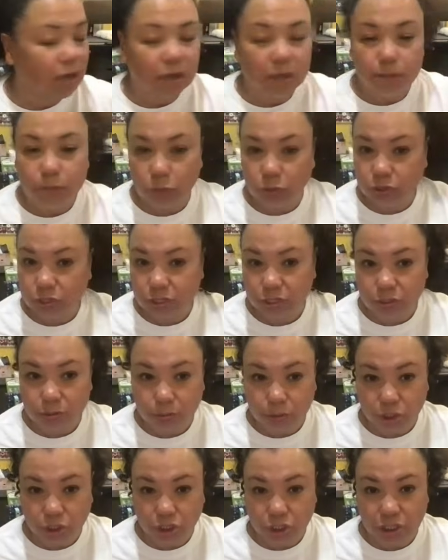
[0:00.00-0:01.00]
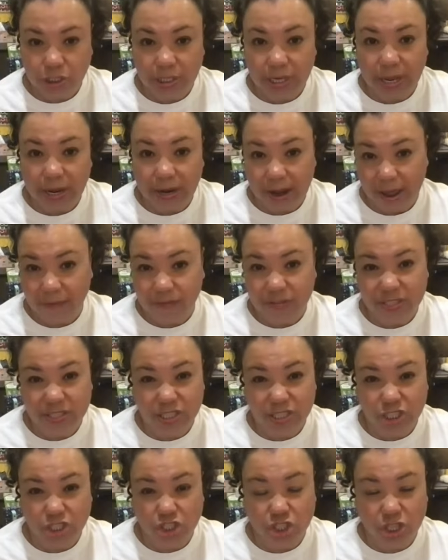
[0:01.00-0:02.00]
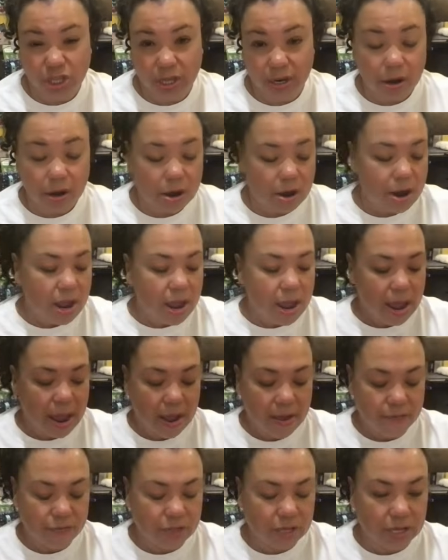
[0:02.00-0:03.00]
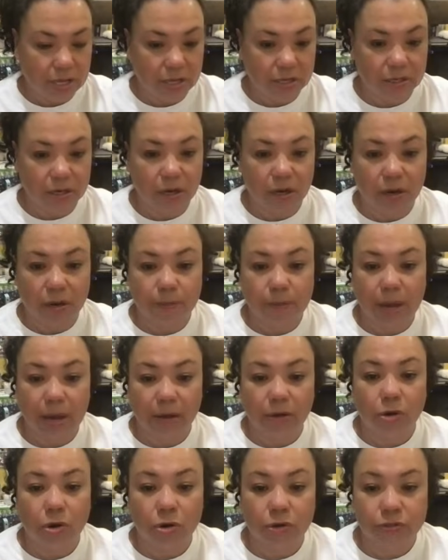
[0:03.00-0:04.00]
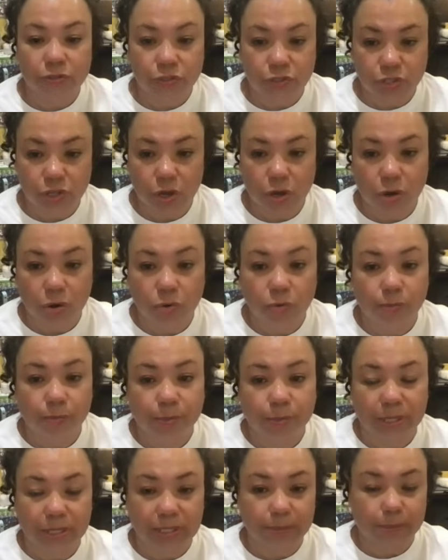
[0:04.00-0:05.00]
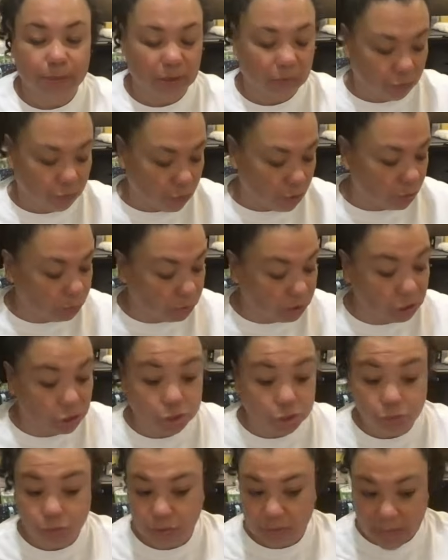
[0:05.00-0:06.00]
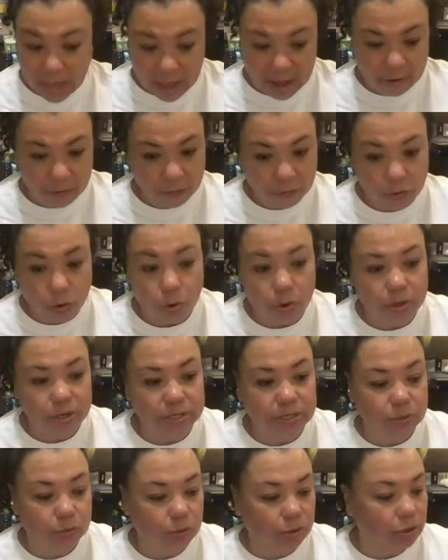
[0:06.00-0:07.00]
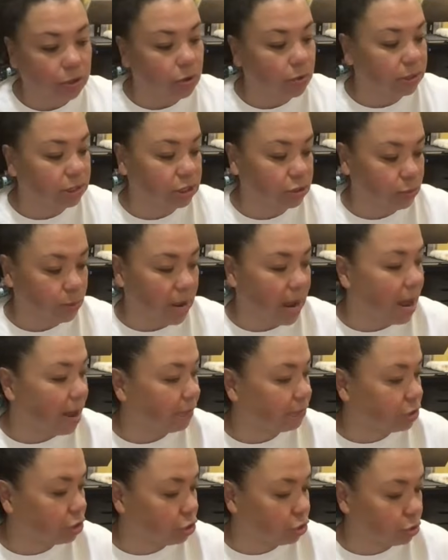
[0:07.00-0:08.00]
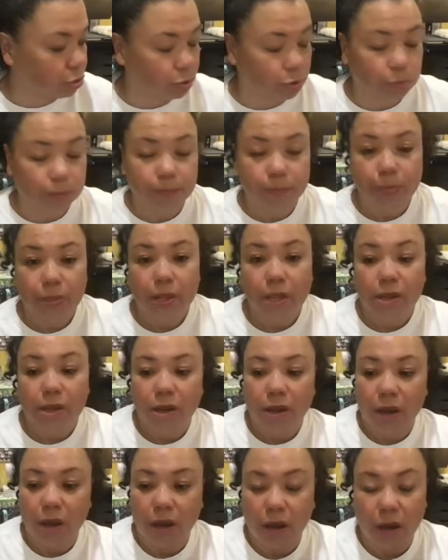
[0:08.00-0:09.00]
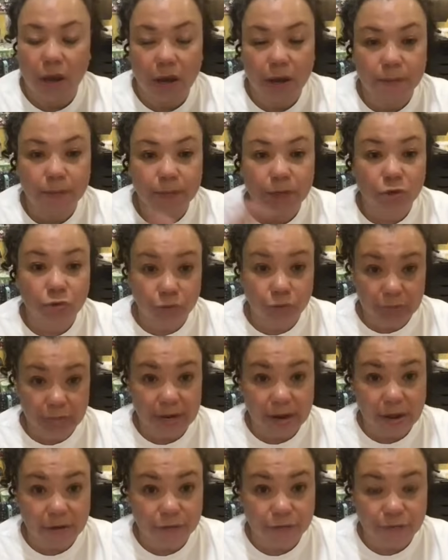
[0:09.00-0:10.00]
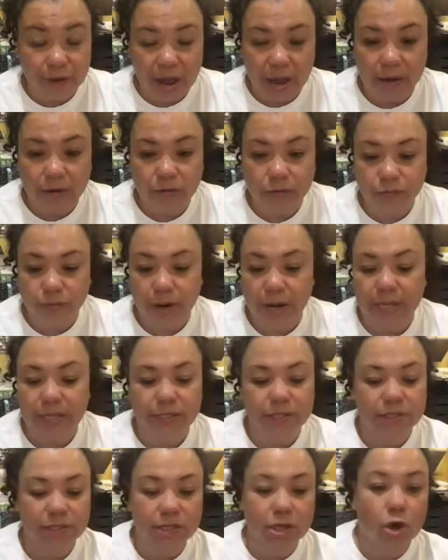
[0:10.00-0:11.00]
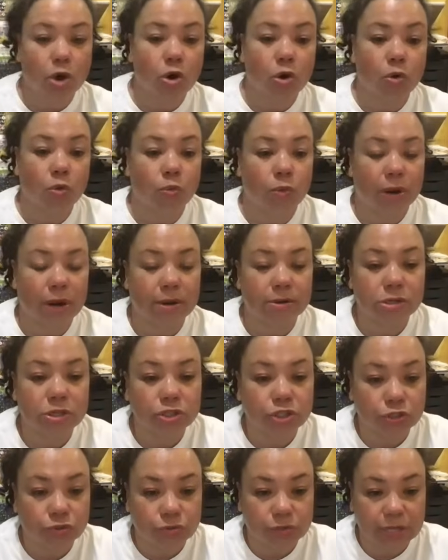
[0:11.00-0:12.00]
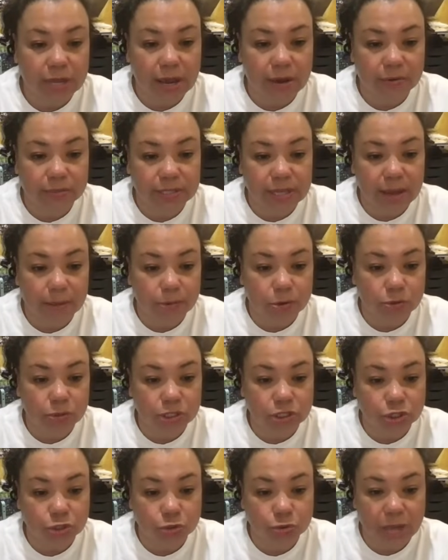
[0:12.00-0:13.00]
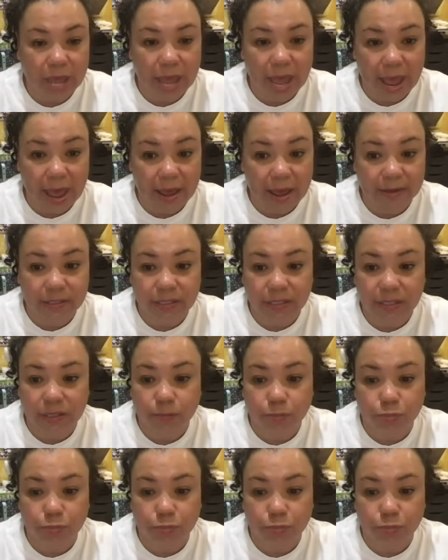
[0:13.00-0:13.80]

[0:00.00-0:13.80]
multi-needle machine and have it stitched there. And then I'll also, but before we do that, of course, we're going to have to create our file, right? So what I'm going to do now is I'm going to add in